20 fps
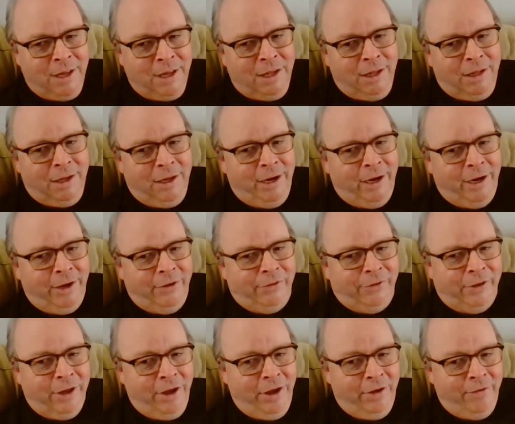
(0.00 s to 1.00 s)
Ladies
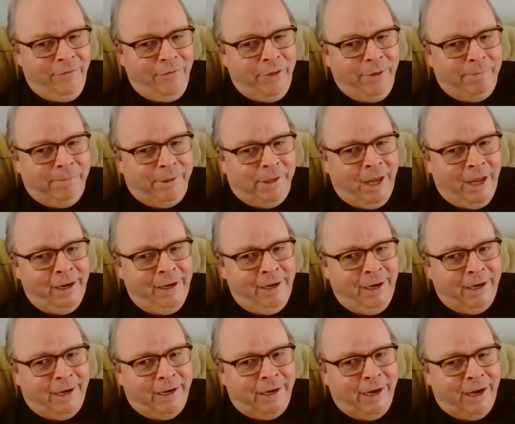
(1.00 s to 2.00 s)
love the
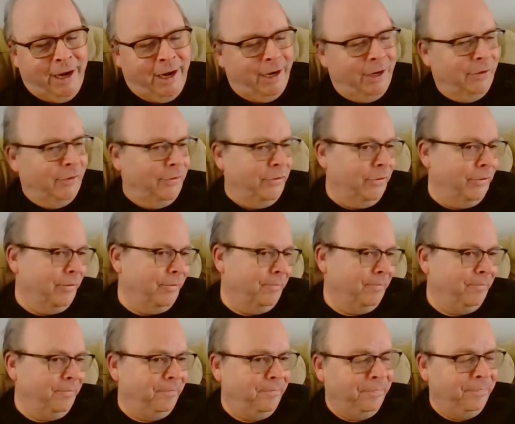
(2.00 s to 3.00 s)
planting tanks,
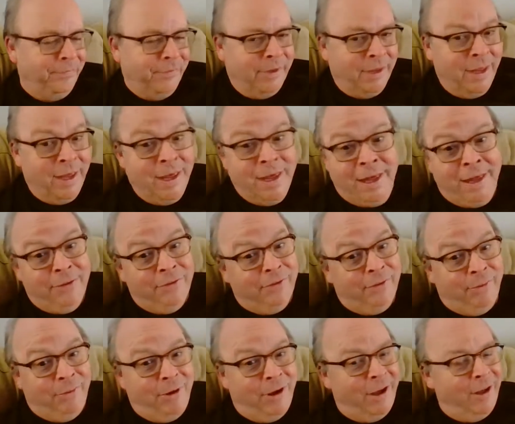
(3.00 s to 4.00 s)

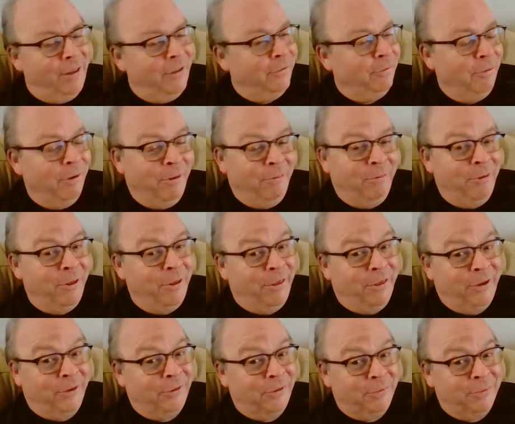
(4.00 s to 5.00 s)
so that's one of the
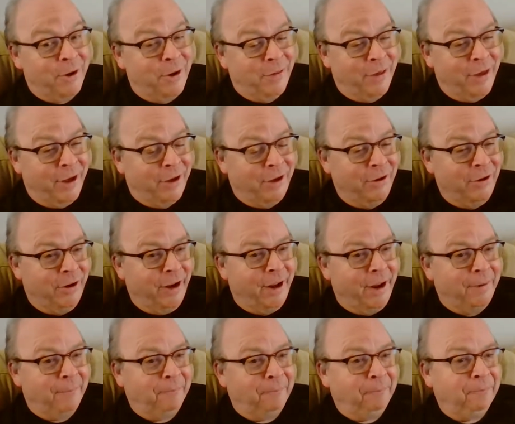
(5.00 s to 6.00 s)
things I'm not that good
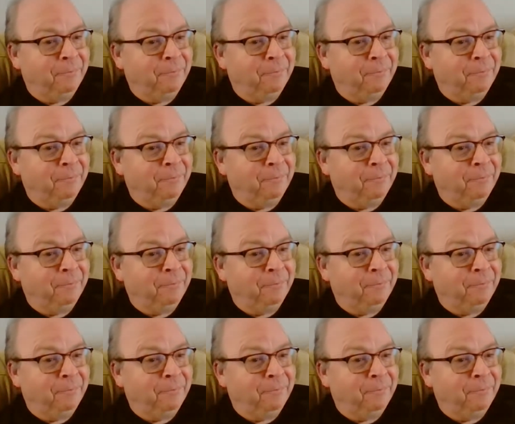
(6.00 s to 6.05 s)
at.